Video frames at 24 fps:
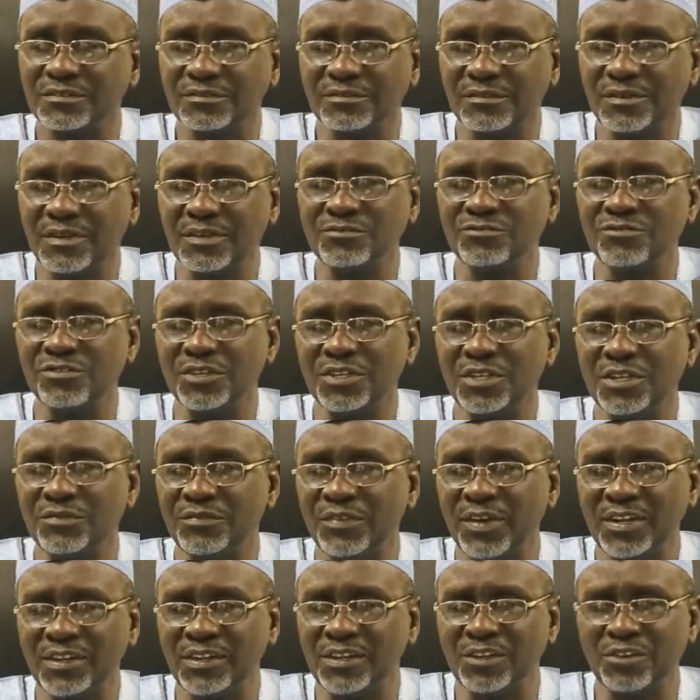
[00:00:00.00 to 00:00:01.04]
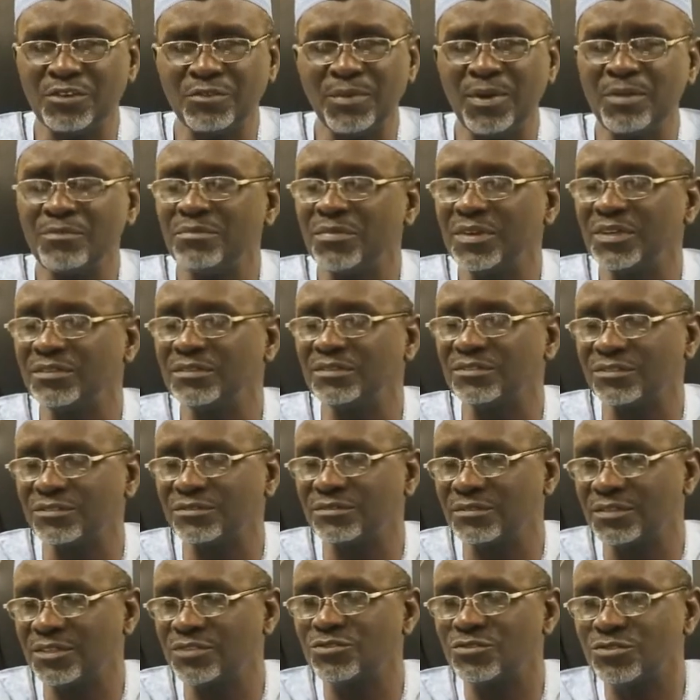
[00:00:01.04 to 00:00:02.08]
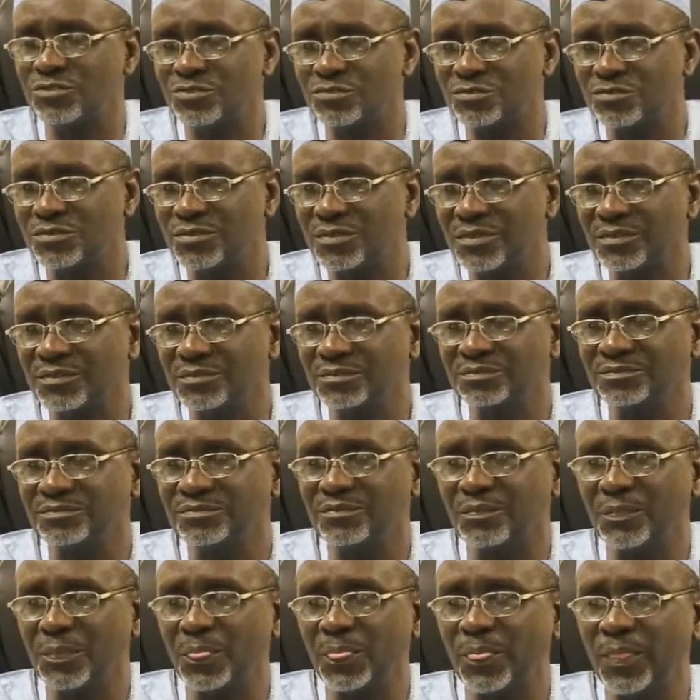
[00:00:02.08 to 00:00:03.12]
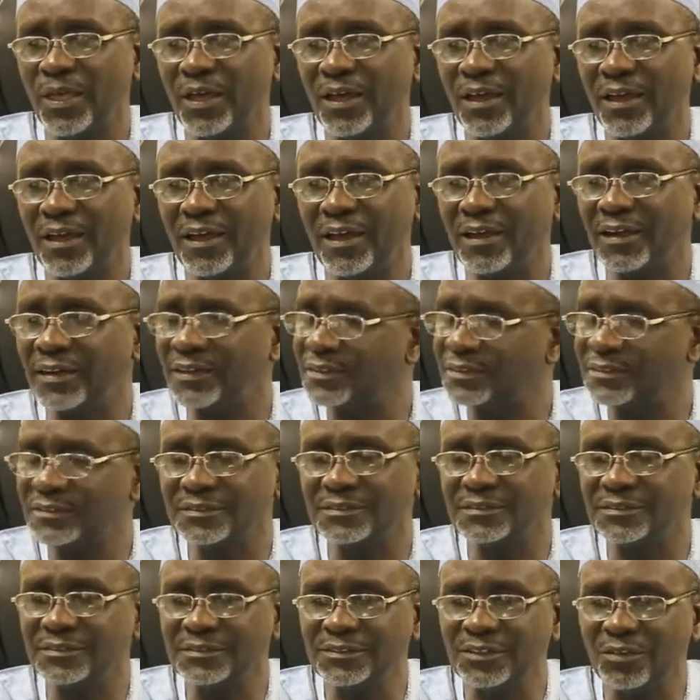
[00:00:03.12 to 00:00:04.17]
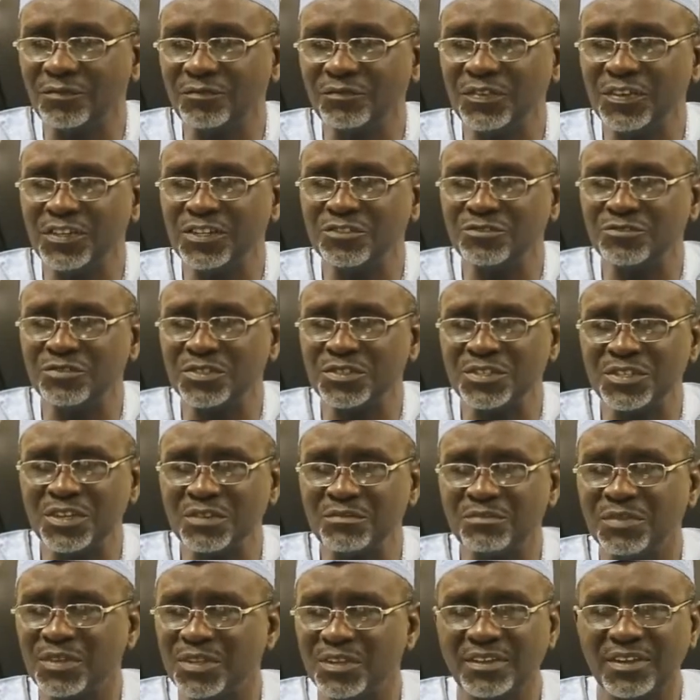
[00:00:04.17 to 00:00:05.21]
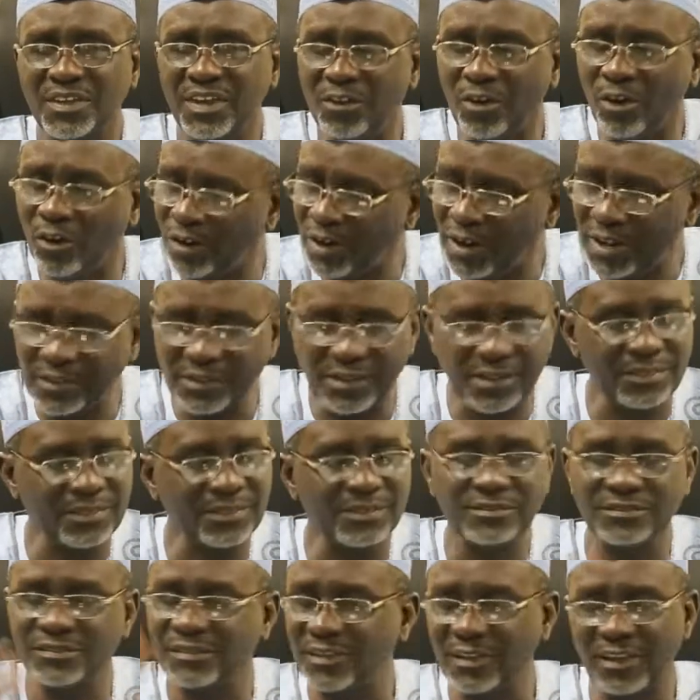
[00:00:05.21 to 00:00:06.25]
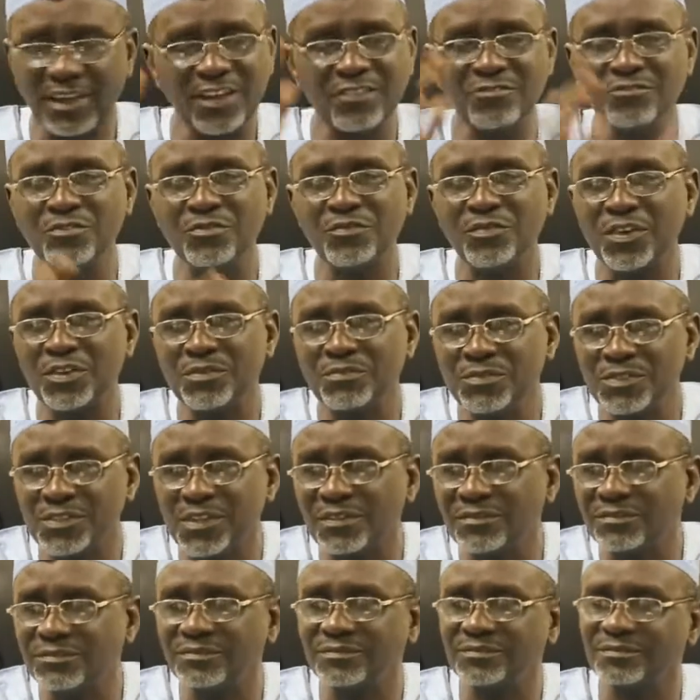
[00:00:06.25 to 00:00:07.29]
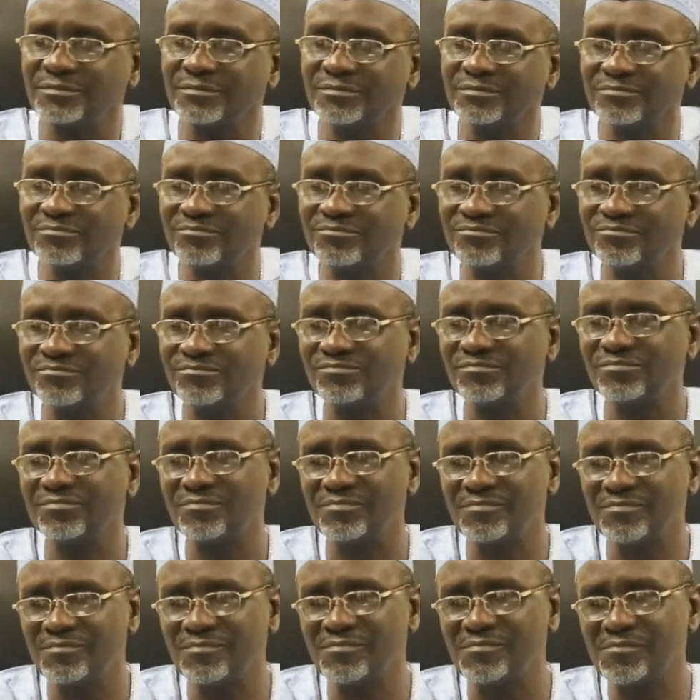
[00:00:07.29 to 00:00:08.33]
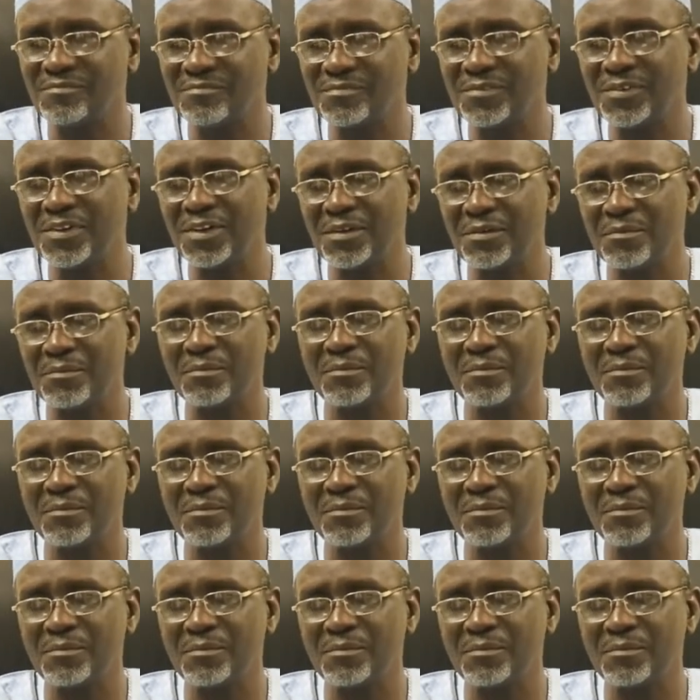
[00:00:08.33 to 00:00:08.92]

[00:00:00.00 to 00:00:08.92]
Once you give any human beings these two, uh, you have finished with him. All other things he can do for himself. Yeah.